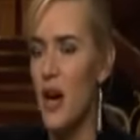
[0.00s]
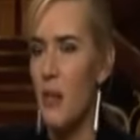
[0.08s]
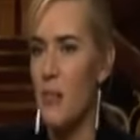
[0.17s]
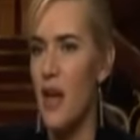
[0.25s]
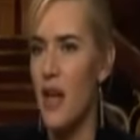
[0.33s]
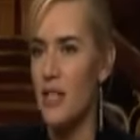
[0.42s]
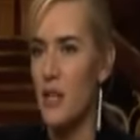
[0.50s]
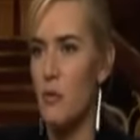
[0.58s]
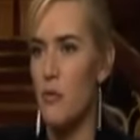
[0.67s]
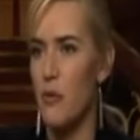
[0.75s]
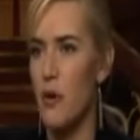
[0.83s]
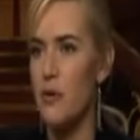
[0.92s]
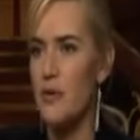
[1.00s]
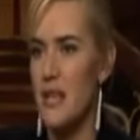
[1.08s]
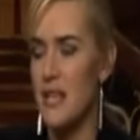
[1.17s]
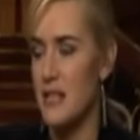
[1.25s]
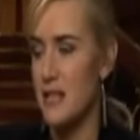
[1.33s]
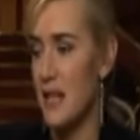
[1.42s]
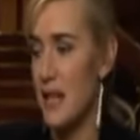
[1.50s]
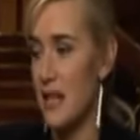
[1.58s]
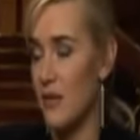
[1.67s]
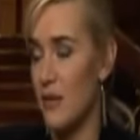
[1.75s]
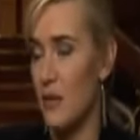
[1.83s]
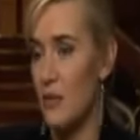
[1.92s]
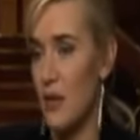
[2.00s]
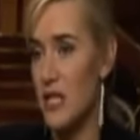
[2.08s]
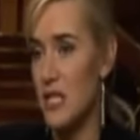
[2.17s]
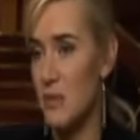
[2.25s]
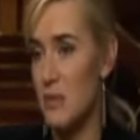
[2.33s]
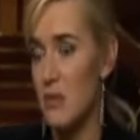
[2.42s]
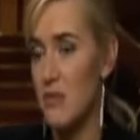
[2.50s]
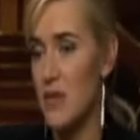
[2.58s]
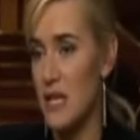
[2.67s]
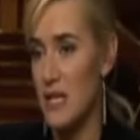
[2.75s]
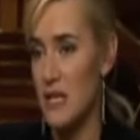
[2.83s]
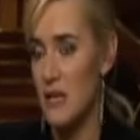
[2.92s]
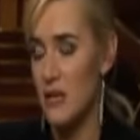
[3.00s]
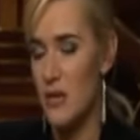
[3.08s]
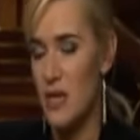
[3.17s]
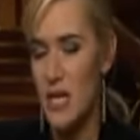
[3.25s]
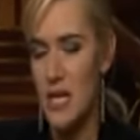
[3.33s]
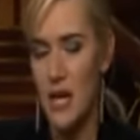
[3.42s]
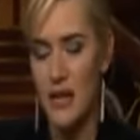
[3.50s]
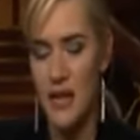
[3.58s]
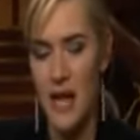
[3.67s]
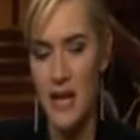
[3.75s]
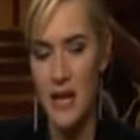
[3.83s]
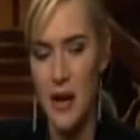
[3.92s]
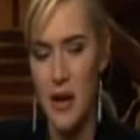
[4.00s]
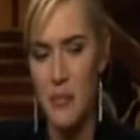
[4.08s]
that type of process and getting a film ready to be released in 3D like that.